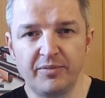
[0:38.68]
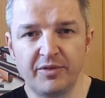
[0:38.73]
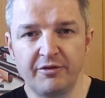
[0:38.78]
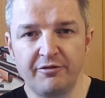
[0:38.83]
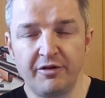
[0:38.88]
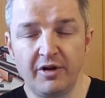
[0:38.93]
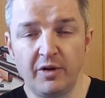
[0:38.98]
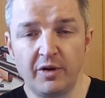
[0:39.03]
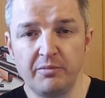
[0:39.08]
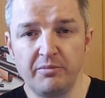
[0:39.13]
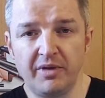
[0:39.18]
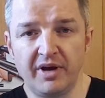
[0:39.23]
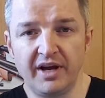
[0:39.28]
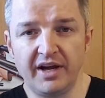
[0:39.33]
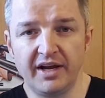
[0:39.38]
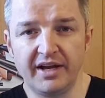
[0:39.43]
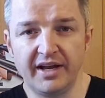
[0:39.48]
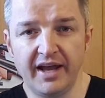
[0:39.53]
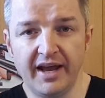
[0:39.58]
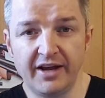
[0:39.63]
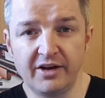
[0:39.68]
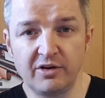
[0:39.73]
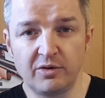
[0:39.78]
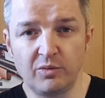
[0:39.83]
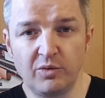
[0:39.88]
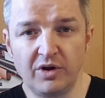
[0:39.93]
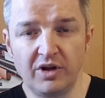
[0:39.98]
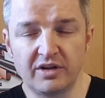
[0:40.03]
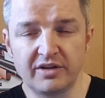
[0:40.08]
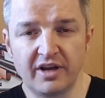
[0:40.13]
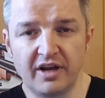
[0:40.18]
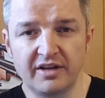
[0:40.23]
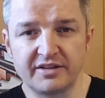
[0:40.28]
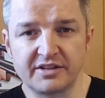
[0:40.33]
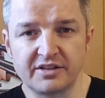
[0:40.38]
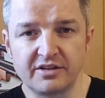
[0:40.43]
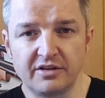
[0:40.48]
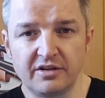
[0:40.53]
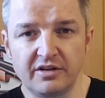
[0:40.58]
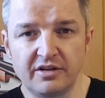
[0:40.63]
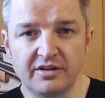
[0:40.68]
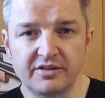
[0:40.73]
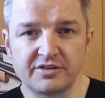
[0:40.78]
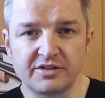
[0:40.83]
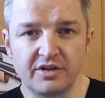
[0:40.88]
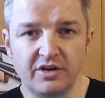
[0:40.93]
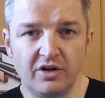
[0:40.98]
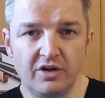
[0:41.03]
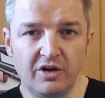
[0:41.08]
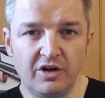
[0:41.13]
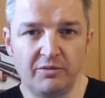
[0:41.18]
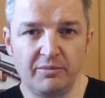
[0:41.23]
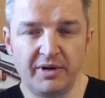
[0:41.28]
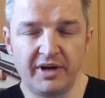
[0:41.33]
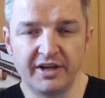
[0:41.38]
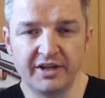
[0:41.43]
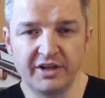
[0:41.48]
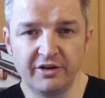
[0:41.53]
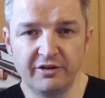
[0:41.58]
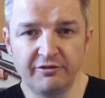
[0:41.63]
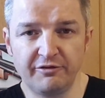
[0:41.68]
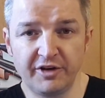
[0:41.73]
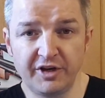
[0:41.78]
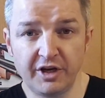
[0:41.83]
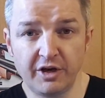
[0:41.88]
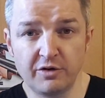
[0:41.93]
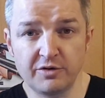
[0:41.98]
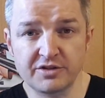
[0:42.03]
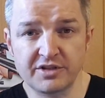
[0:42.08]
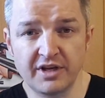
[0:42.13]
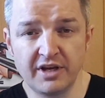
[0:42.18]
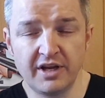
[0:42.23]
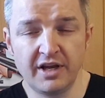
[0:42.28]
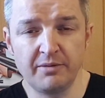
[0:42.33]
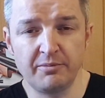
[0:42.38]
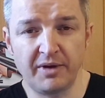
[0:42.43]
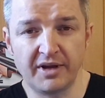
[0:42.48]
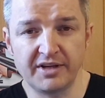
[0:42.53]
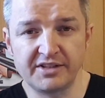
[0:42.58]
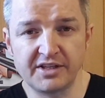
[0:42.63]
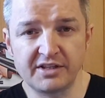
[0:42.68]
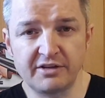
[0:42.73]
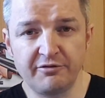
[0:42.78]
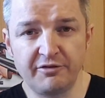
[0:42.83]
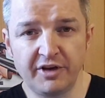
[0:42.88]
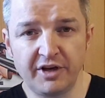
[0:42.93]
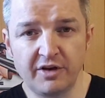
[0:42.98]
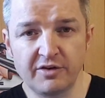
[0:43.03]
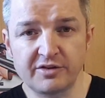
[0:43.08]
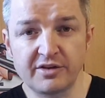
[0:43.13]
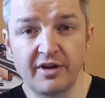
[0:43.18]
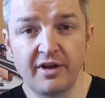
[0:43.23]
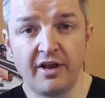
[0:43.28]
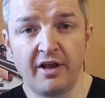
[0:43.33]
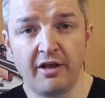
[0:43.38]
following my Airgun World articles or my videos, my existing videos.